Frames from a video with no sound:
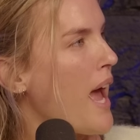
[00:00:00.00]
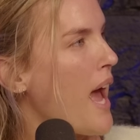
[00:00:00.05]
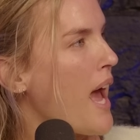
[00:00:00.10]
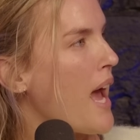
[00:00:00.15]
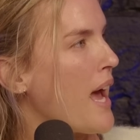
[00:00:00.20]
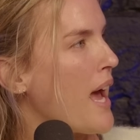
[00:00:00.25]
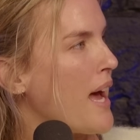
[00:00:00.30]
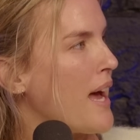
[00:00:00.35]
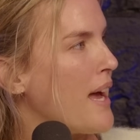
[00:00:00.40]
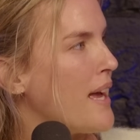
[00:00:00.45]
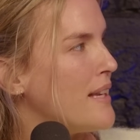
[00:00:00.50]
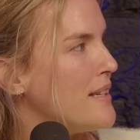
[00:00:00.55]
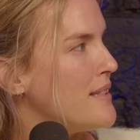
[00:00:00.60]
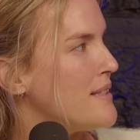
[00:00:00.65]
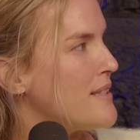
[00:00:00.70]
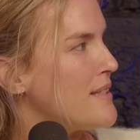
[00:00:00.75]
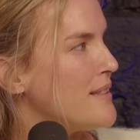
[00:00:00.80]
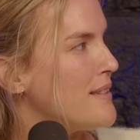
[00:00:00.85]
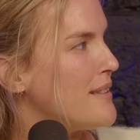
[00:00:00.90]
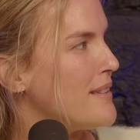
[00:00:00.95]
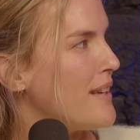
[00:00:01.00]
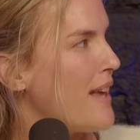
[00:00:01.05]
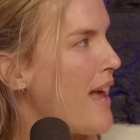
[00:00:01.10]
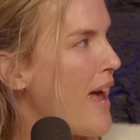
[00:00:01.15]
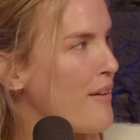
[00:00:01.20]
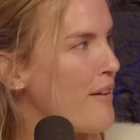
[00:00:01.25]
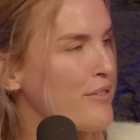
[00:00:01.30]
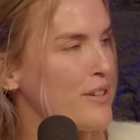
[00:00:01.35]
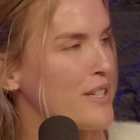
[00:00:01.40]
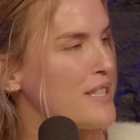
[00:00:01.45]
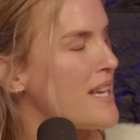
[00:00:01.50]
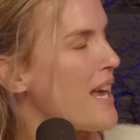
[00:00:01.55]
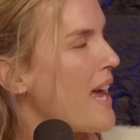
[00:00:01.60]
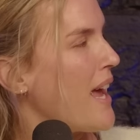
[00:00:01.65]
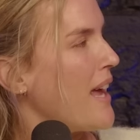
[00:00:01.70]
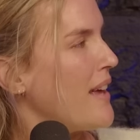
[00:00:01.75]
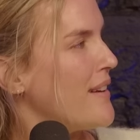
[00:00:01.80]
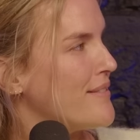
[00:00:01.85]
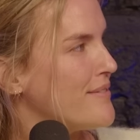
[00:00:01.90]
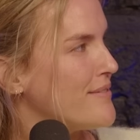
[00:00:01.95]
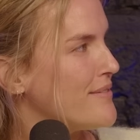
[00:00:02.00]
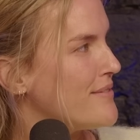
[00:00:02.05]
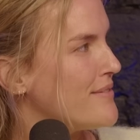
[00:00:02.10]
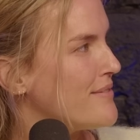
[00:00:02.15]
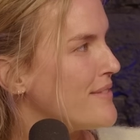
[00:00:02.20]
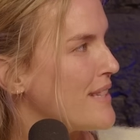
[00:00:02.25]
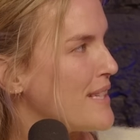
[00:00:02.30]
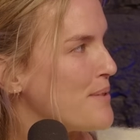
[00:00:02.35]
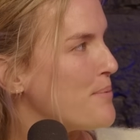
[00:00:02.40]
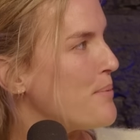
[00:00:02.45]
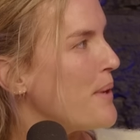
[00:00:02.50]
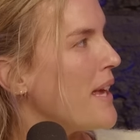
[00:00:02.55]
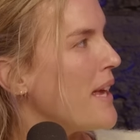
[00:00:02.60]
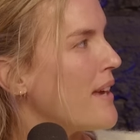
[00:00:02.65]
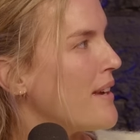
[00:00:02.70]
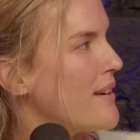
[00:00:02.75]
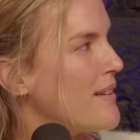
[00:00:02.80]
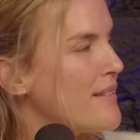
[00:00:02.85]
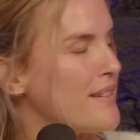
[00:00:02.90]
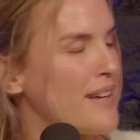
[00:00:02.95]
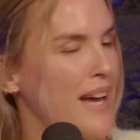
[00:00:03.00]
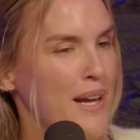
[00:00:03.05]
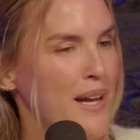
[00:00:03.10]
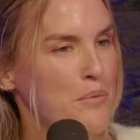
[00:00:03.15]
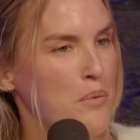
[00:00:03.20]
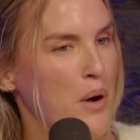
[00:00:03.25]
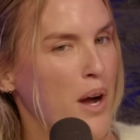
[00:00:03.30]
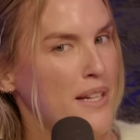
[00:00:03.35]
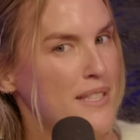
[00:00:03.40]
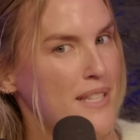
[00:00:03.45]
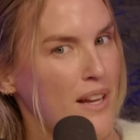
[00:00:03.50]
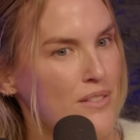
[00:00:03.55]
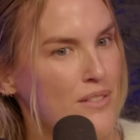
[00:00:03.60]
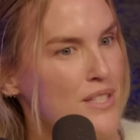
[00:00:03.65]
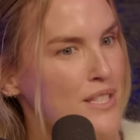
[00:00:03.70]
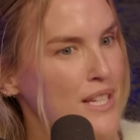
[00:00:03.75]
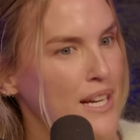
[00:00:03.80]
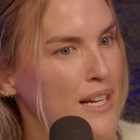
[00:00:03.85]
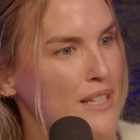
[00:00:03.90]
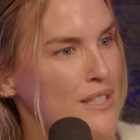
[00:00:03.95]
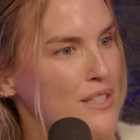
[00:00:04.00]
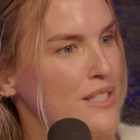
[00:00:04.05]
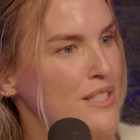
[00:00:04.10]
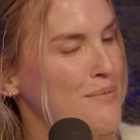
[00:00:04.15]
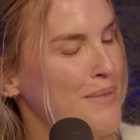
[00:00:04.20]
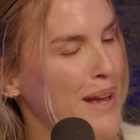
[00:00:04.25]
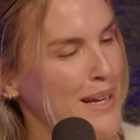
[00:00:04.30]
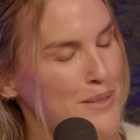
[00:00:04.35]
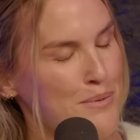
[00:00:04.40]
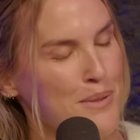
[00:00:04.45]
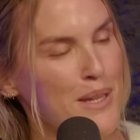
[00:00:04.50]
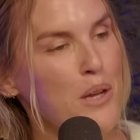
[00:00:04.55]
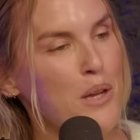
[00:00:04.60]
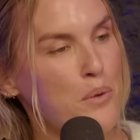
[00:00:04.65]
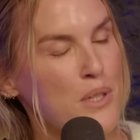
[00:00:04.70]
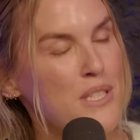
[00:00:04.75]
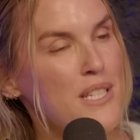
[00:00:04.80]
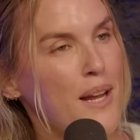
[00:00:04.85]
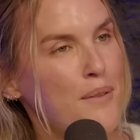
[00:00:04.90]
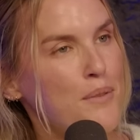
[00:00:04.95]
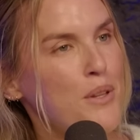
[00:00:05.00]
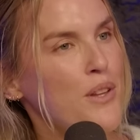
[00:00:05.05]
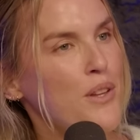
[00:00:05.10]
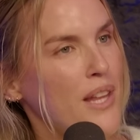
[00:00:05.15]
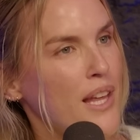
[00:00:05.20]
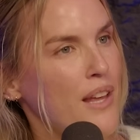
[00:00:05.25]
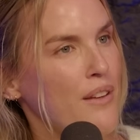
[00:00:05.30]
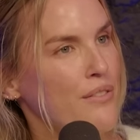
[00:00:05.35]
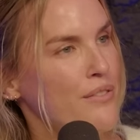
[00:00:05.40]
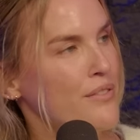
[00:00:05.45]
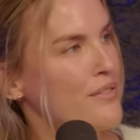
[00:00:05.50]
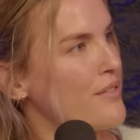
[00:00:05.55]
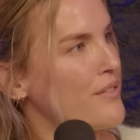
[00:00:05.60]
and every day this week I'd walk downstairs and Max would be like, "What time do you leave?"